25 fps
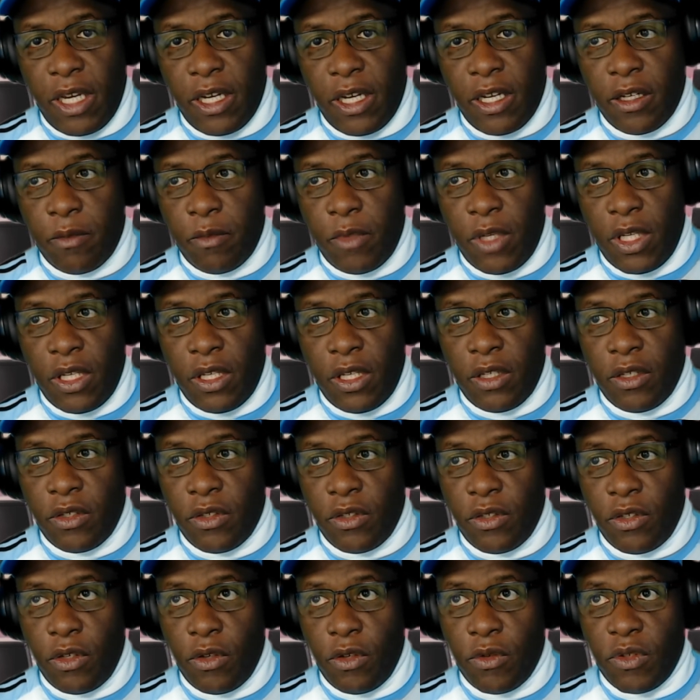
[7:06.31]
Am I going to
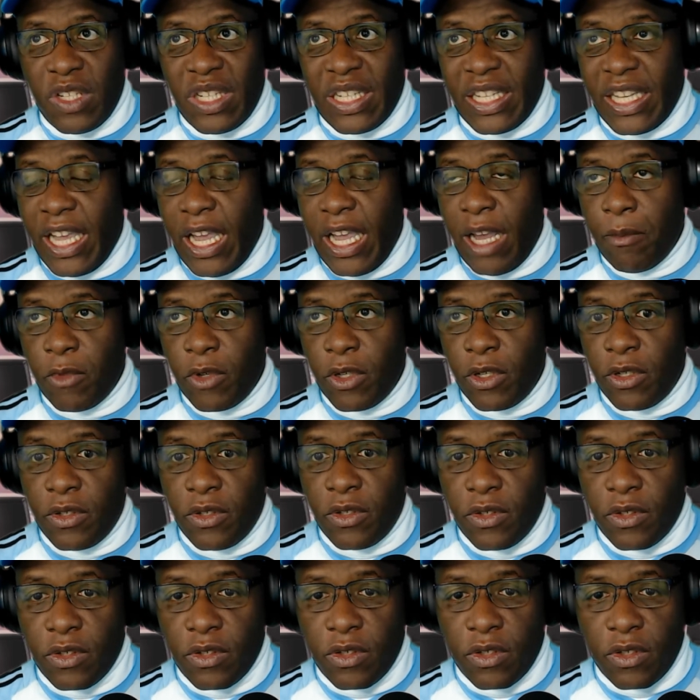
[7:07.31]
be using
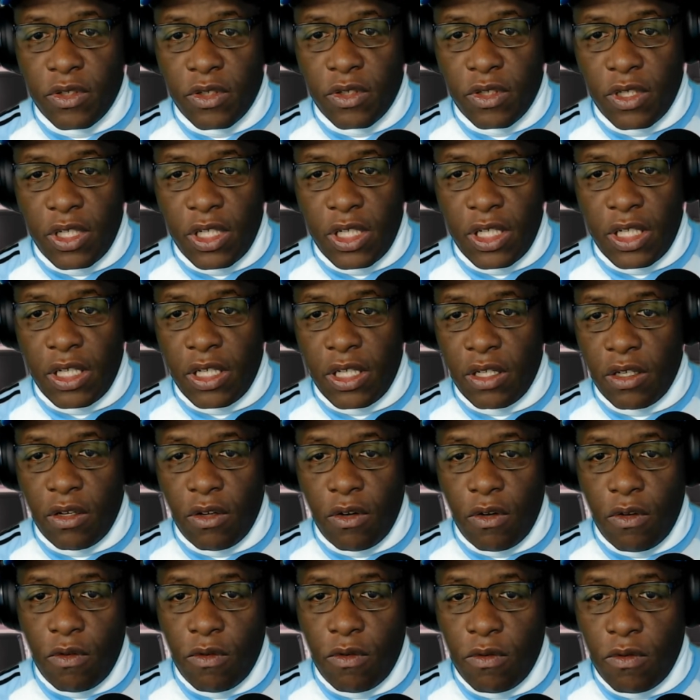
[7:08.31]
cameras?
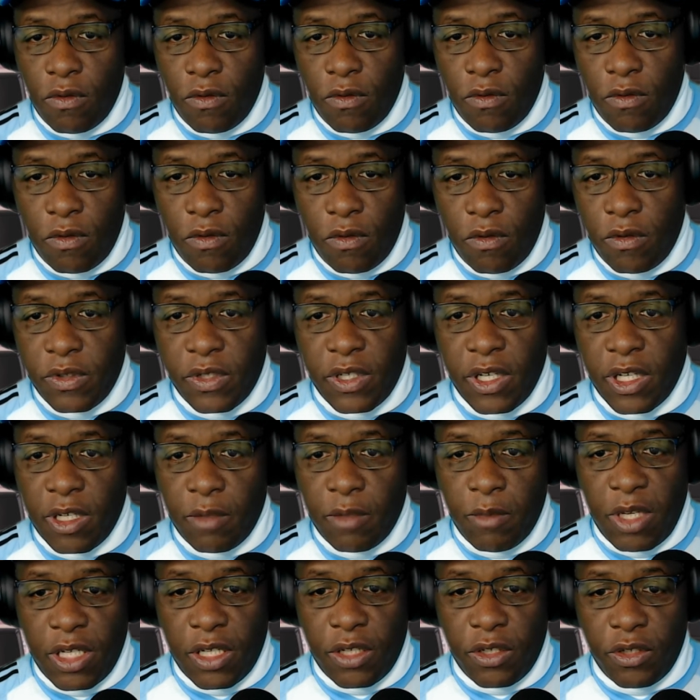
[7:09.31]

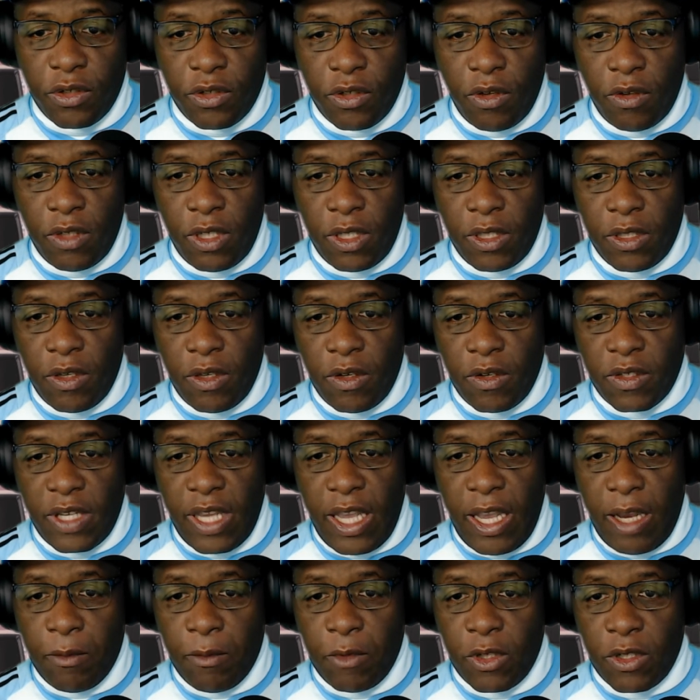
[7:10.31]
Who's going to be controlling
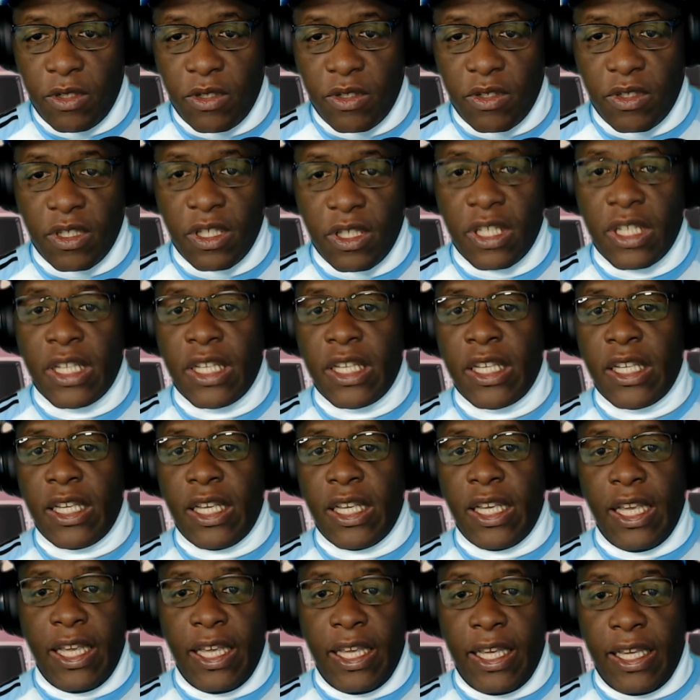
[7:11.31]
those cameras?
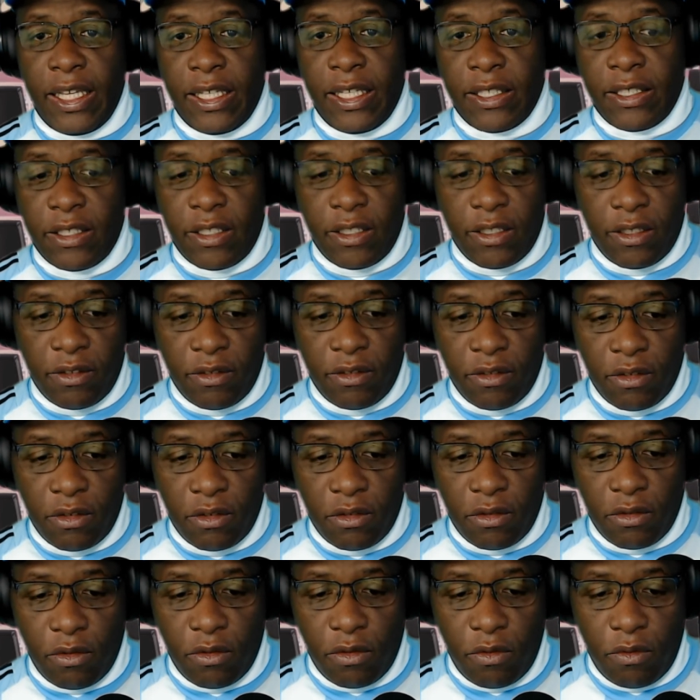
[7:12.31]
And
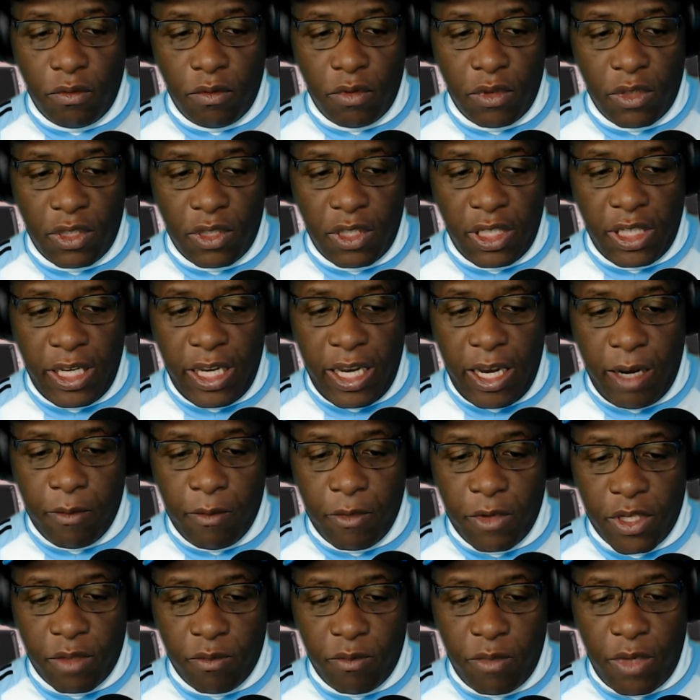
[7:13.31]
will the
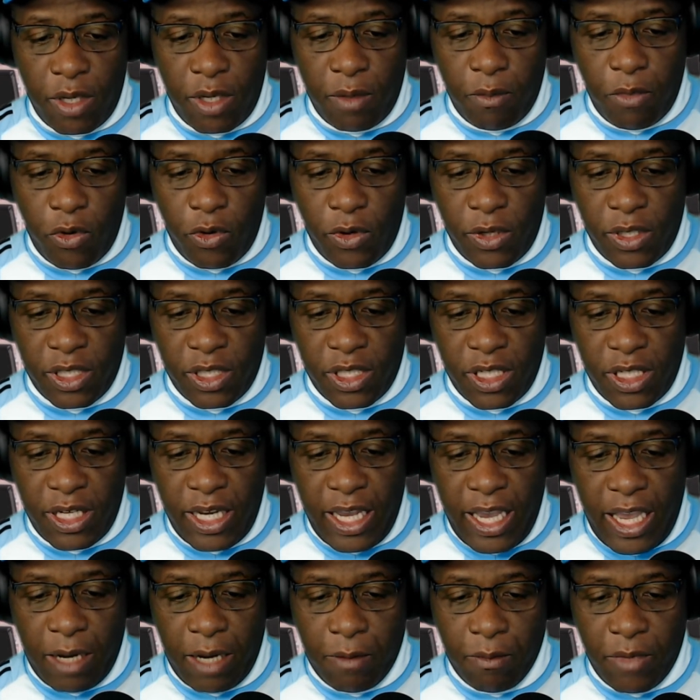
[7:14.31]
cameras be
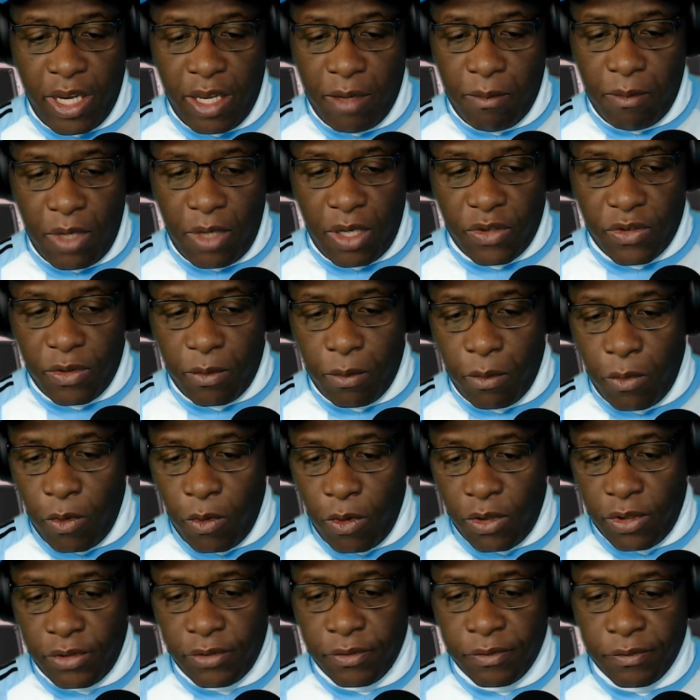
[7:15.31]
pointed at my
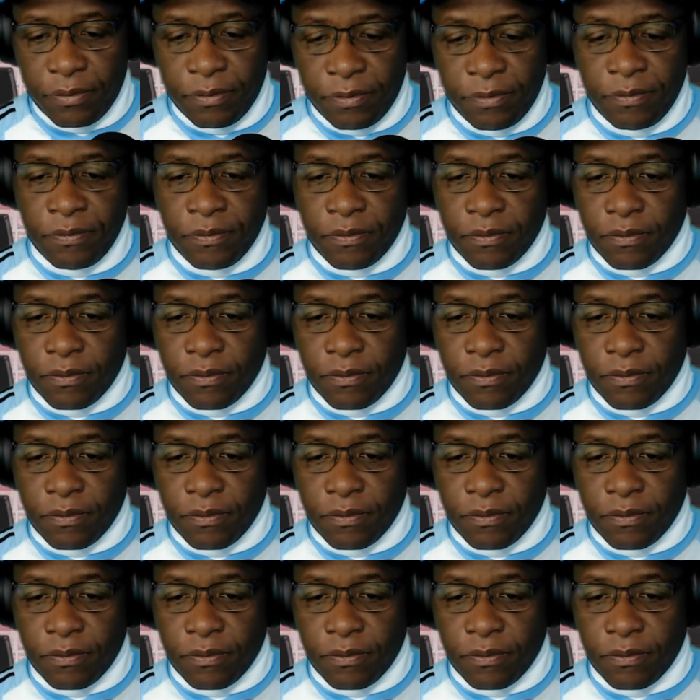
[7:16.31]
mixer board?